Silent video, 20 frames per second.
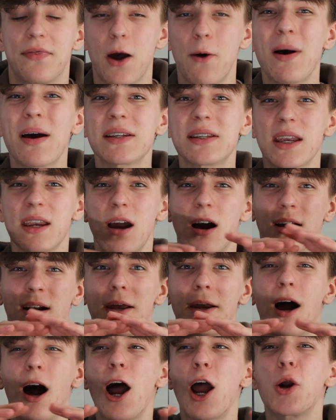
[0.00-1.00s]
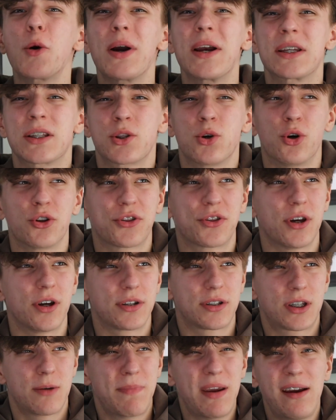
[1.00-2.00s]
as a youngling, I always thought
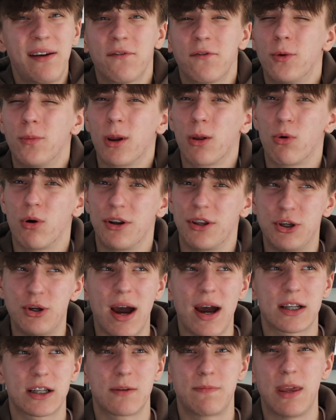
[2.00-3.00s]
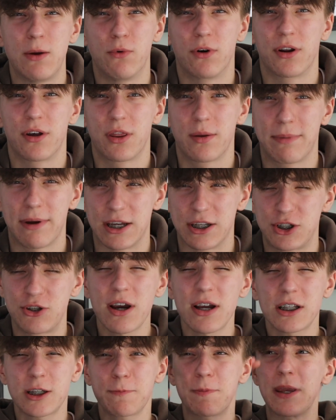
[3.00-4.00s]
that to be in Formula 1, you had to be one of the best. You
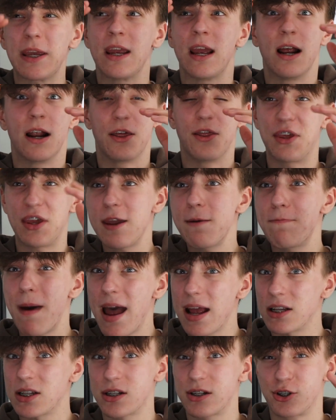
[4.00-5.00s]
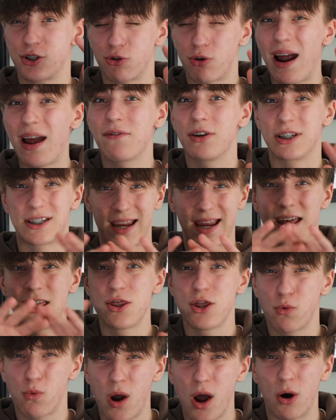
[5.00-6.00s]
had to be the best drivers
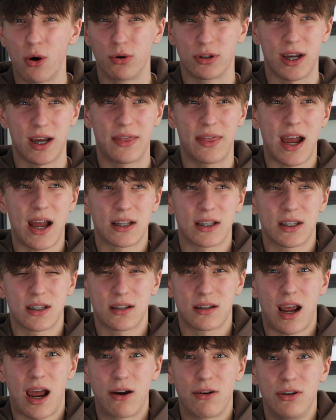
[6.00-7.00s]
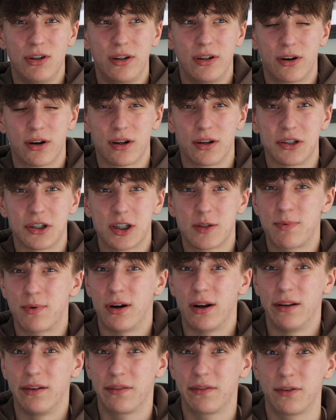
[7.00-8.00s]
in the world, and that's how you got a
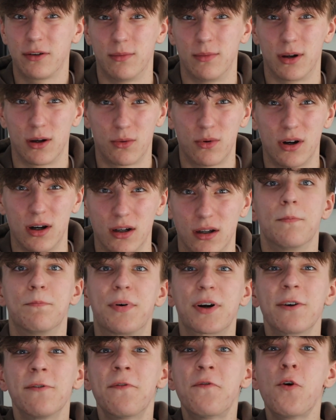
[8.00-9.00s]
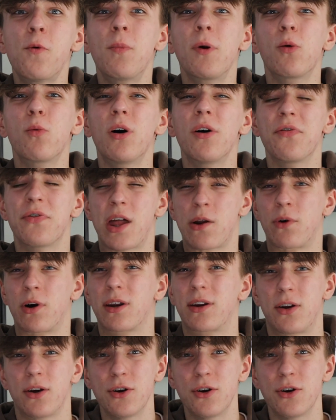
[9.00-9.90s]
spot in Formula 1. But in Formula 1, there are good